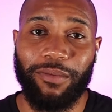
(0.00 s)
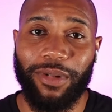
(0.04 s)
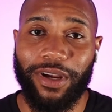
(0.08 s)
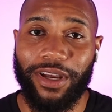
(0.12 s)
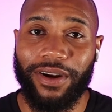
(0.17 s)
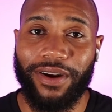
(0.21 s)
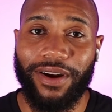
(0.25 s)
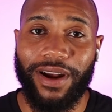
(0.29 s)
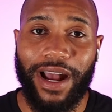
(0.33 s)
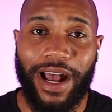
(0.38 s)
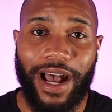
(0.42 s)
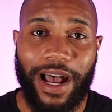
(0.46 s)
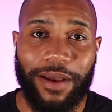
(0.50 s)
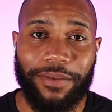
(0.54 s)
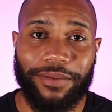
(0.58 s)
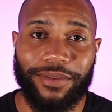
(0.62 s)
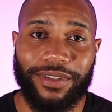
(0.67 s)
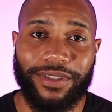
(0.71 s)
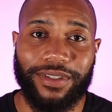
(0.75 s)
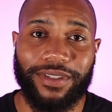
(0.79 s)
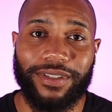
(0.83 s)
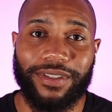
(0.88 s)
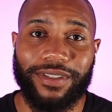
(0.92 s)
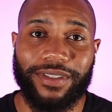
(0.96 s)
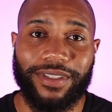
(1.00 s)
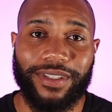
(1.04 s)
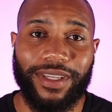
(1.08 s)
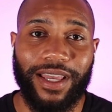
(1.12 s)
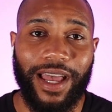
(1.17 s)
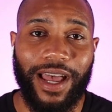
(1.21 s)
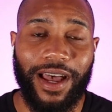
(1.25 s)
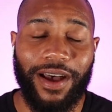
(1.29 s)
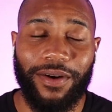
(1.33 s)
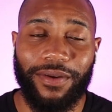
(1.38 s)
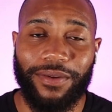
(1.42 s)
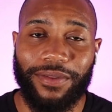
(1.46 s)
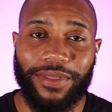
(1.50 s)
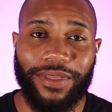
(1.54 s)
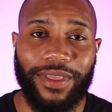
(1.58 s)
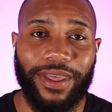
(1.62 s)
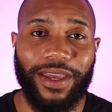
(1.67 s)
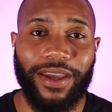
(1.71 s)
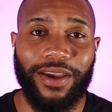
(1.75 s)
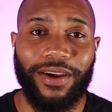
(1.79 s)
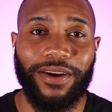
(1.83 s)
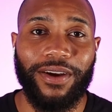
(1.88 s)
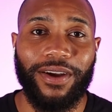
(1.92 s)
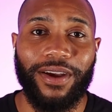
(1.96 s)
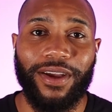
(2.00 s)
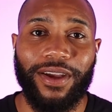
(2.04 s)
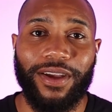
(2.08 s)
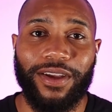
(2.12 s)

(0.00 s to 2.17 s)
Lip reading: better options out there.